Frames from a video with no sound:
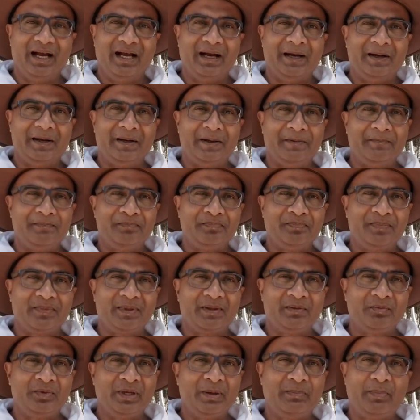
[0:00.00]

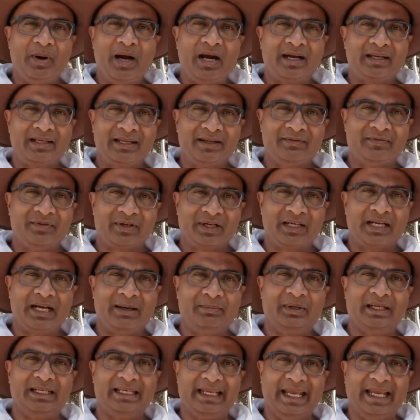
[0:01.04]
We're parked here for a
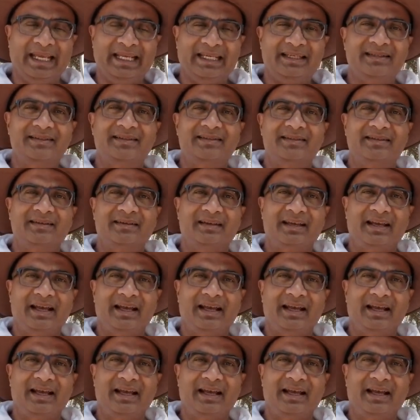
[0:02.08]
couple of days,